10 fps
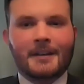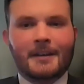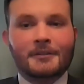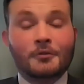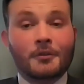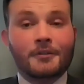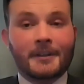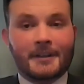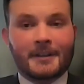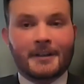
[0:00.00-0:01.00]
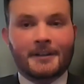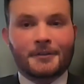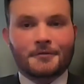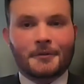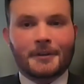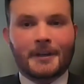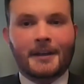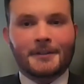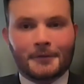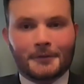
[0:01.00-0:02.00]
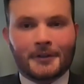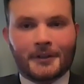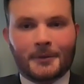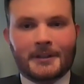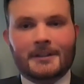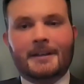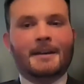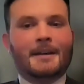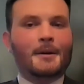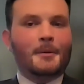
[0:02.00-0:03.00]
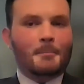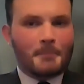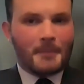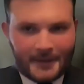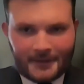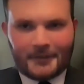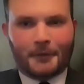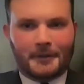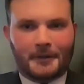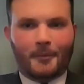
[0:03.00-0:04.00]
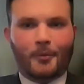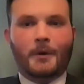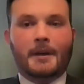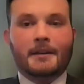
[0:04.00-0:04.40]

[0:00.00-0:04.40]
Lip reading: looks like a gun control case if you look at it quickly, but that's not really the point.